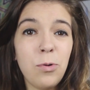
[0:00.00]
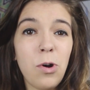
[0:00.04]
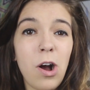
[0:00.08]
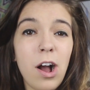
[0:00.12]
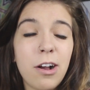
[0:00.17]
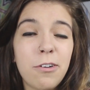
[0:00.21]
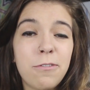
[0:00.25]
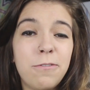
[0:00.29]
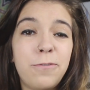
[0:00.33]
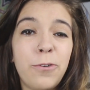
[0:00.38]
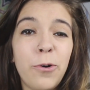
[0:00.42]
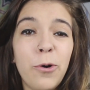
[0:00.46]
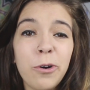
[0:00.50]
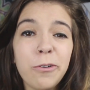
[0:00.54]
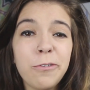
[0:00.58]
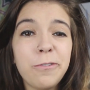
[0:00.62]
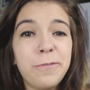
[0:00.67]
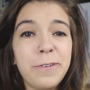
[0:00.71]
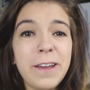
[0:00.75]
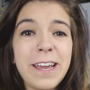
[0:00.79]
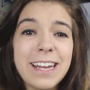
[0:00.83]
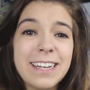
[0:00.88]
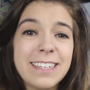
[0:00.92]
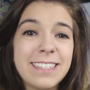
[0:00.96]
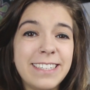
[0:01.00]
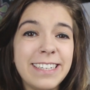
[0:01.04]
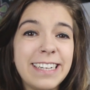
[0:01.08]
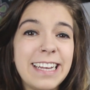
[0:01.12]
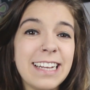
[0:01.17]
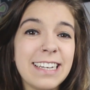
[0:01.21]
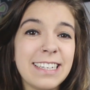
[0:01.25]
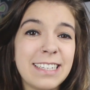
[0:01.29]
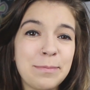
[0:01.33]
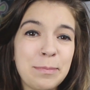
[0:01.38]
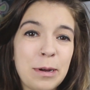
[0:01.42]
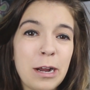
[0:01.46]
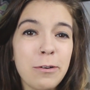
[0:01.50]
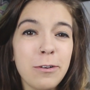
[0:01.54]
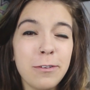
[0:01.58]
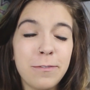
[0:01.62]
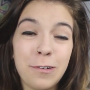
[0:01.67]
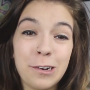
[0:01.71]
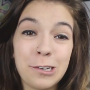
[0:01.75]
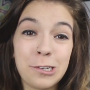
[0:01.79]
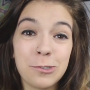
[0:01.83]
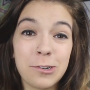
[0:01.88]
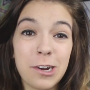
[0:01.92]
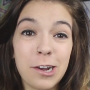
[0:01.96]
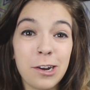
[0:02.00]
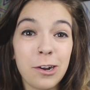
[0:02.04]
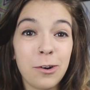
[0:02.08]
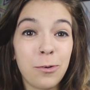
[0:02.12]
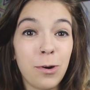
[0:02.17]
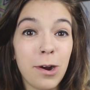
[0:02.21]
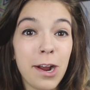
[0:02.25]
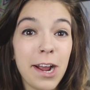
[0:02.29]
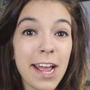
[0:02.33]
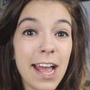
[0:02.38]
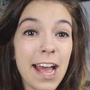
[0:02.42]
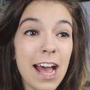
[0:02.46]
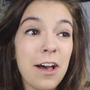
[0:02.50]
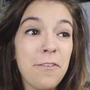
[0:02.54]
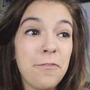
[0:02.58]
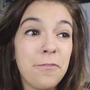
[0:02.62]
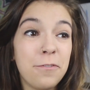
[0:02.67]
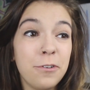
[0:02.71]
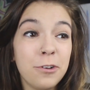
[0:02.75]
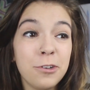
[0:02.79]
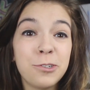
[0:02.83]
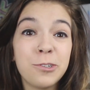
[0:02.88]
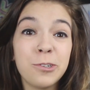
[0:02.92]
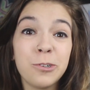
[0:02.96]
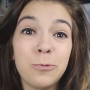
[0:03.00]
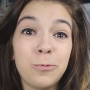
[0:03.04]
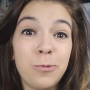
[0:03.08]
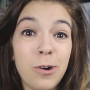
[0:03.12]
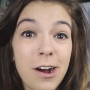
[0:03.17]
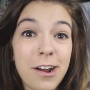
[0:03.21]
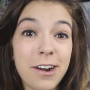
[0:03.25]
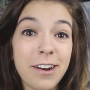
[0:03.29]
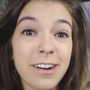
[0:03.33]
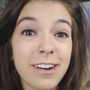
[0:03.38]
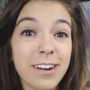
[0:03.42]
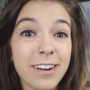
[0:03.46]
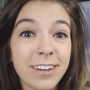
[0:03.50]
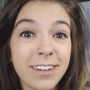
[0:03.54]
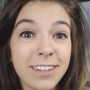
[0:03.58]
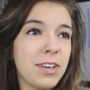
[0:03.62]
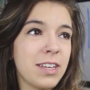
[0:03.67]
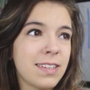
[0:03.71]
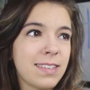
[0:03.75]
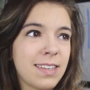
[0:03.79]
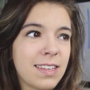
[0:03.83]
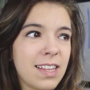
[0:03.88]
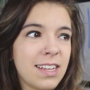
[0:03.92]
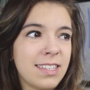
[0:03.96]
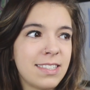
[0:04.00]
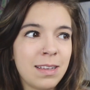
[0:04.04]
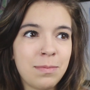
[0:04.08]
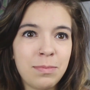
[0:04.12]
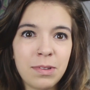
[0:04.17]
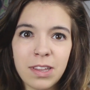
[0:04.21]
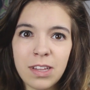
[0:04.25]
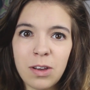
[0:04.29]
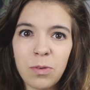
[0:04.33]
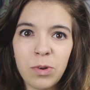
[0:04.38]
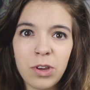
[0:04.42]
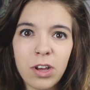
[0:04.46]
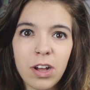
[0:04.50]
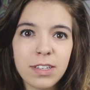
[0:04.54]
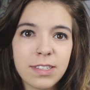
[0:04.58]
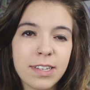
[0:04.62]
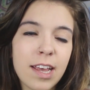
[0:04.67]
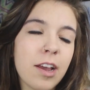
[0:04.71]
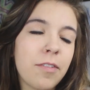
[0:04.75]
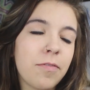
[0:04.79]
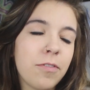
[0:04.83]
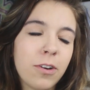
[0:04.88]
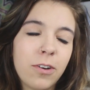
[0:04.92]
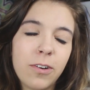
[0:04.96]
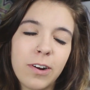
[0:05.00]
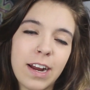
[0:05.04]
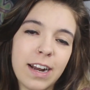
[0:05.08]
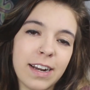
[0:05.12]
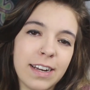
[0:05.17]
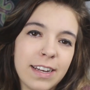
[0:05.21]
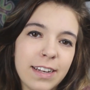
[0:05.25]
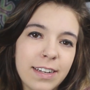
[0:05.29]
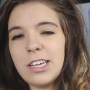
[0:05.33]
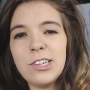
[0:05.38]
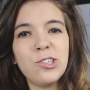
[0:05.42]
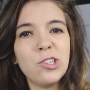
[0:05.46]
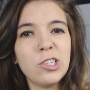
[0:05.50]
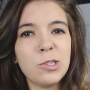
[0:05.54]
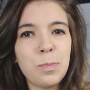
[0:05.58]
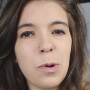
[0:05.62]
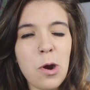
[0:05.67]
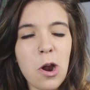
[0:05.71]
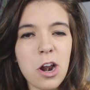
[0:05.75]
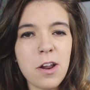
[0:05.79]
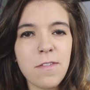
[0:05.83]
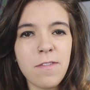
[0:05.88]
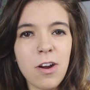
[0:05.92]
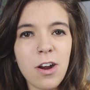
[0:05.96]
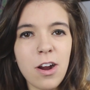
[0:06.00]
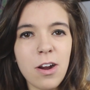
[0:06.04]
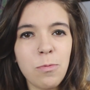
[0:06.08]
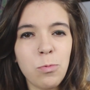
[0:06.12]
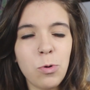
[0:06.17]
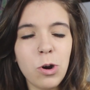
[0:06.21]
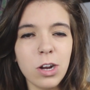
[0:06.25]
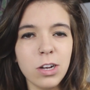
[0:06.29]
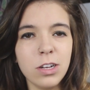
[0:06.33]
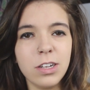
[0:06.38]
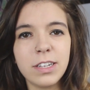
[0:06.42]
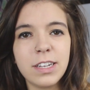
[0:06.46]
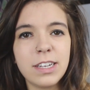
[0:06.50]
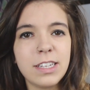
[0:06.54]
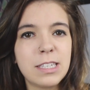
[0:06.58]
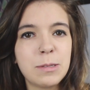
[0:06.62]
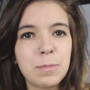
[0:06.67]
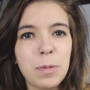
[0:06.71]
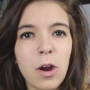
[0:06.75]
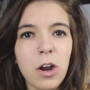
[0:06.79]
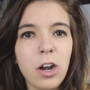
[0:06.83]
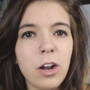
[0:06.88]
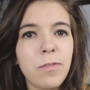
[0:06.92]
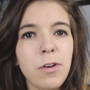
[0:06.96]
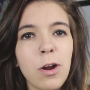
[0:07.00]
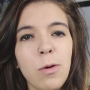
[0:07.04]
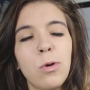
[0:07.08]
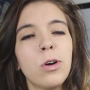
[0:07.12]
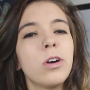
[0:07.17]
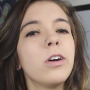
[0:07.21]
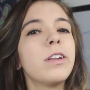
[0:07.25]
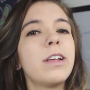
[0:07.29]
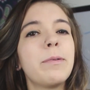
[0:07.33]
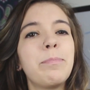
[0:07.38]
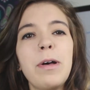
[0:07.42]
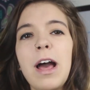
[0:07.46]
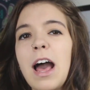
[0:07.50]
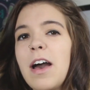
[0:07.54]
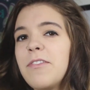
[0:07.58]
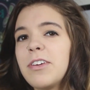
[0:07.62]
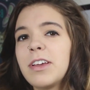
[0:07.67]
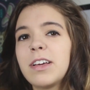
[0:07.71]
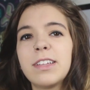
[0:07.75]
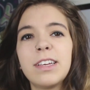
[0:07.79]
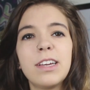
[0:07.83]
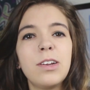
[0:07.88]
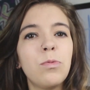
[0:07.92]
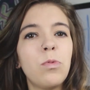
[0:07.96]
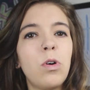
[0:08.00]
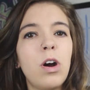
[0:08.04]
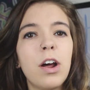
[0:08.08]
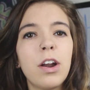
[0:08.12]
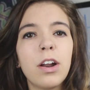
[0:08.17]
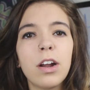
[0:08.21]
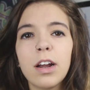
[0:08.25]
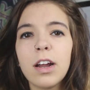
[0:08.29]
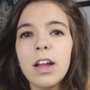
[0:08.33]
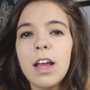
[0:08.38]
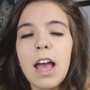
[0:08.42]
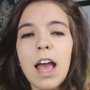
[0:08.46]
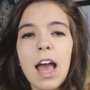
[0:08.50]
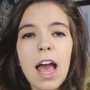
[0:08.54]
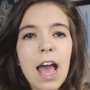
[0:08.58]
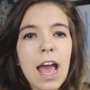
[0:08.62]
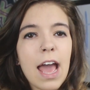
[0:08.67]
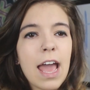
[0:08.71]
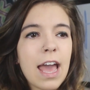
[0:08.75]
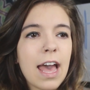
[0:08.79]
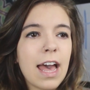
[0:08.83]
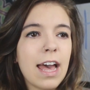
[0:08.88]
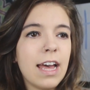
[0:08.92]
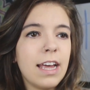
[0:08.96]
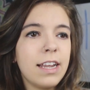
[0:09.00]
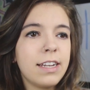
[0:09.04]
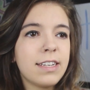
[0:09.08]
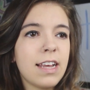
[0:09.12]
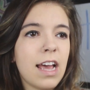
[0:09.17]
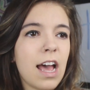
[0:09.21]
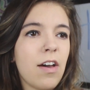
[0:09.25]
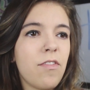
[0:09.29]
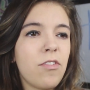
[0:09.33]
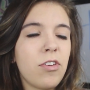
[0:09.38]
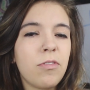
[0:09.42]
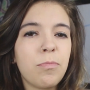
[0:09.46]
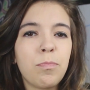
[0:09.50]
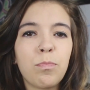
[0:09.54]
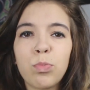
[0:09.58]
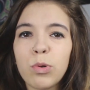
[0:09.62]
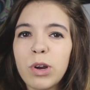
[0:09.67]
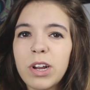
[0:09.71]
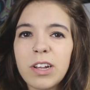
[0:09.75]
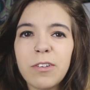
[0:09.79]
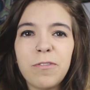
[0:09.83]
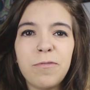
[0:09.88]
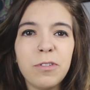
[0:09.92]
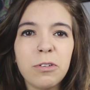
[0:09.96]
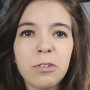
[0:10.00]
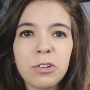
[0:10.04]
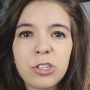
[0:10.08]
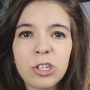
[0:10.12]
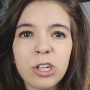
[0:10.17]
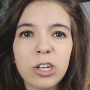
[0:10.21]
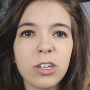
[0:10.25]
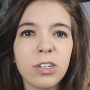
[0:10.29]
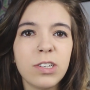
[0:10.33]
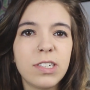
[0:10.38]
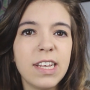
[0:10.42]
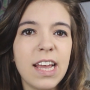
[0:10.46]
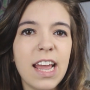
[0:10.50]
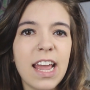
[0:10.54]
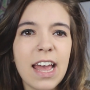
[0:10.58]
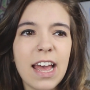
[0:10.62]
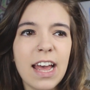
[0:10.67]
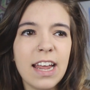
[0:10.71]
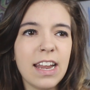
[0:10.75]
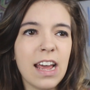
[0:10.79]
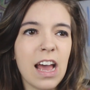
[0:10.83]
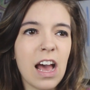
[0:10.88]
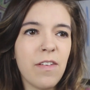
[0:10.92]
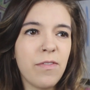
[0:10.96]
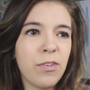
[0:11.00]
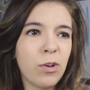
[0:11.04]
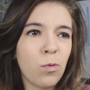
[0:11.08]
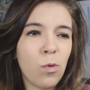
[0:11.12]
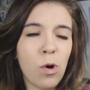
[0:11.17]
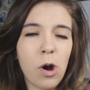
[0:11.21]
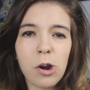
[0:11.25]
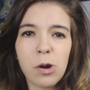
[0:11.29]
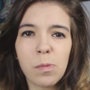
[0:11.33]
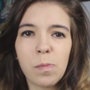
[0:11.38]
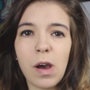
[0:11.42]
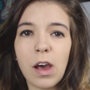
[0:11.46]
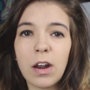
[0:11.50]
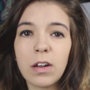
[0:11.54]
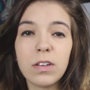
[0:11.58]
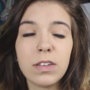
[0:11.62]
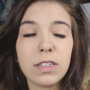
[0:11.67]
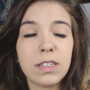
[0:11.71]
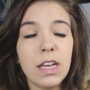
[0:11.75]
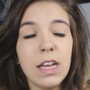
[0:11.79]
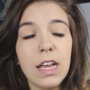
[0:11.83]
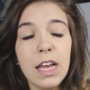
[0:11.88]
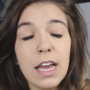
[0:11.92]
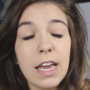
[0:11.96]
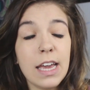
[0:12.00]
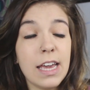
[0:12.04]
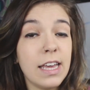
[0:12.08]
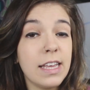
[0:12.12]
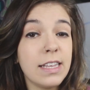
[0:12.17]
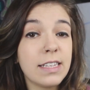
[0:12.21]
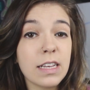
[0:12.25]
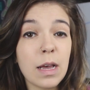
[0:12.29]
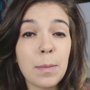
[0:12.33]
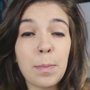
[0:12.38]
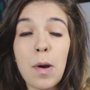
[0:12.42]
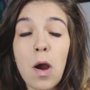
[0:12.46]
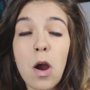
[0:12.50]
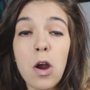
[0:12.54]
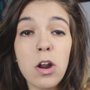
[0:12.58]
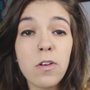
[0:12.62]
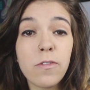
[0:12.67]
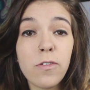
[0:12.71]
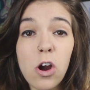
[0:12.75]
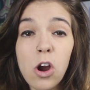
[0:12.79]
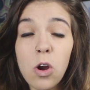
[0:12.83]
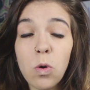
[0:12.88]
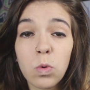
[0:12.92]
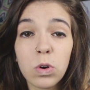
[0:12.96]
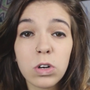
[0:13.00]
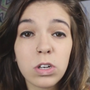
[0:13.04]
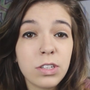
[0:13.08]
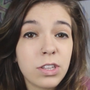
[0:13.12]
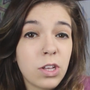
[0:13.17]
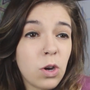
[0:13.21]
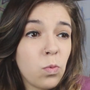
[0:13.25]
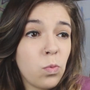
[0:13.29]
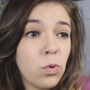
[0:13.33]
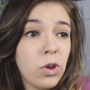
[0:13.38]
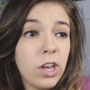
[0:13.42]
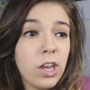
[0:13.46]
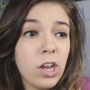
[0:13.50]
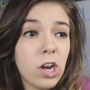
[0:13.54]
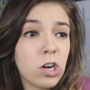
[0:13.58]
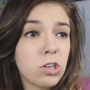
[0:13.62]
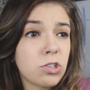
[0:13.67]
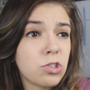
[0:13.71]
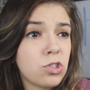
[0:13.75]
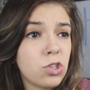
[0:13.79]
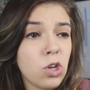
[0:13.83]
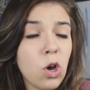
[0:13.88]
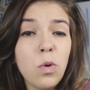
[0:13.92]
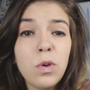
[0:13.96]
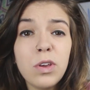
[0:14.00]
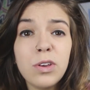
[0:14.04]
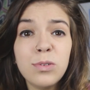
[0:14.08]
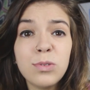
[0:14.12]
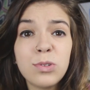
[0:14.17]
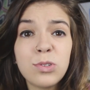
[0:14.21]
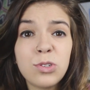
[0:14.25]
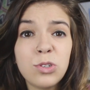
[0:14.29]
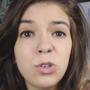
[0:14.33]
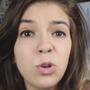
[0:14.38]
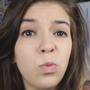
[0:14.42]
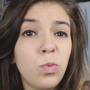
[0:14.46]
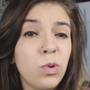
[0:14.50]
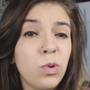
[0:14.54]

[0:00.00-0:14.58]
walk four feet to get to my refrigerator where I have filtered water. And obviously that's something that we all take for granted. It's just part of our world. It's part of our world. Having clean water and having Brita filters and having water bottles is a part of our world that we are so used to